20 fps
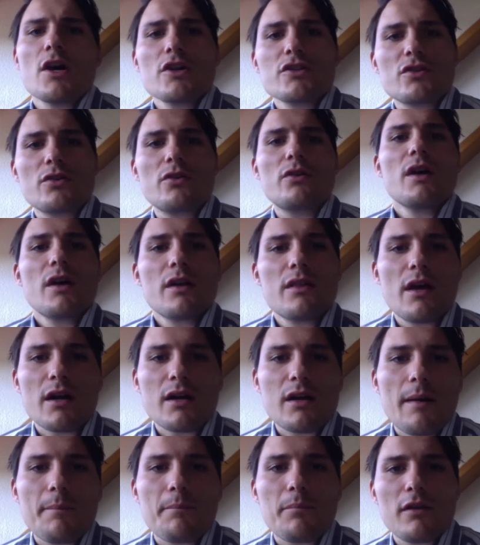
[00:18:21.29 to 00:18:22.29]
So there
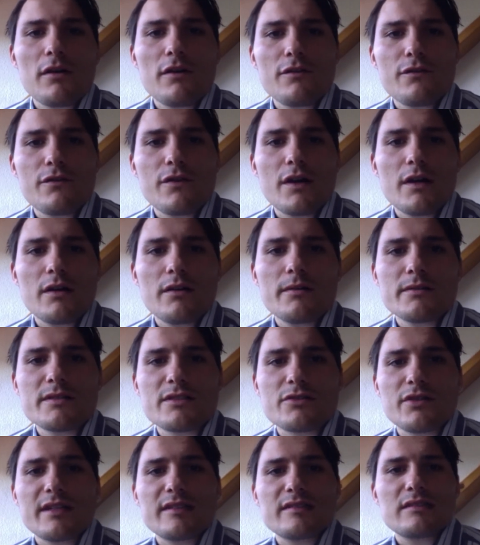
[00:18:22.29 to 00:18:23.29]
are a couple of
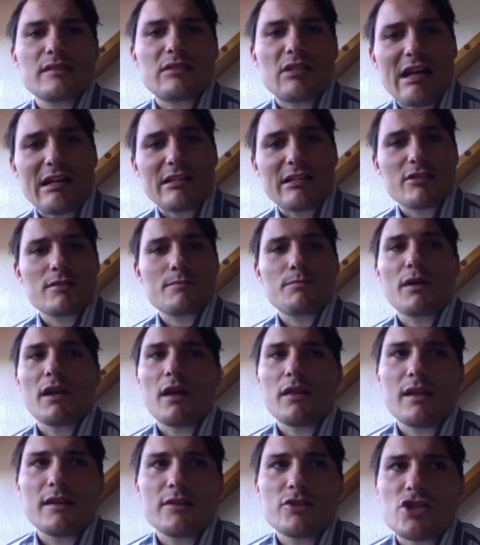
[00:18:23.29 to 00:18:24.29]
strings attached, but I
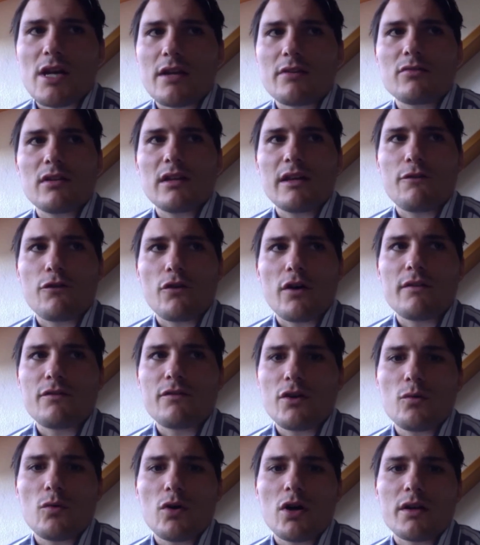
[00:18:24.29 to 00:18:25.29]
think generally for
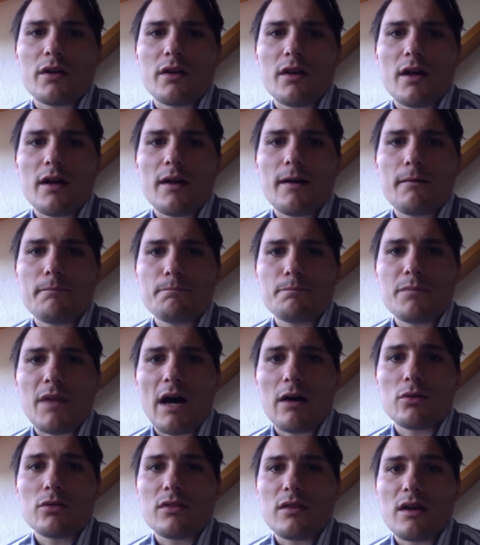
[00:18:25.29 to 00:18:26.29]
everyone
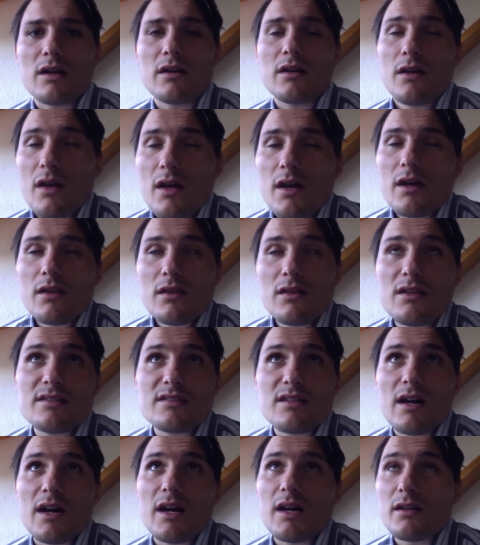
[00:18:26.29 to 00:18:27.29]
out there,
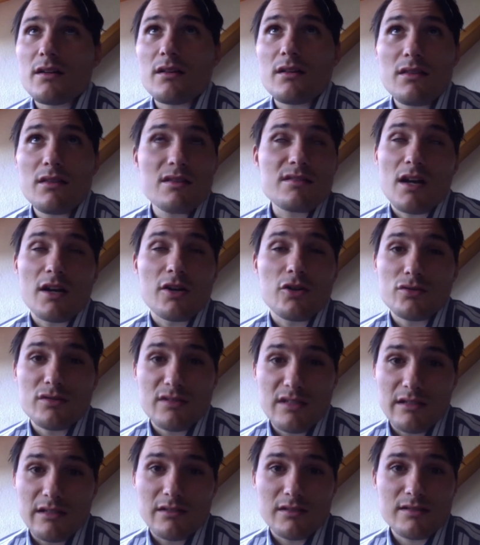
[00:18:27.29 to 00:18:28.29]
these are good
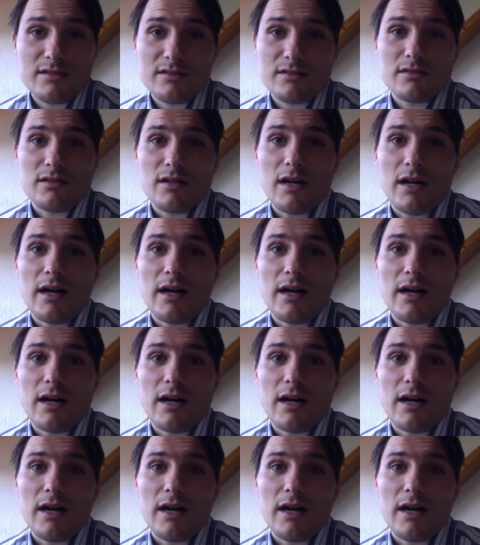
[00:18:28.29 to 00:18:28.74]
deals.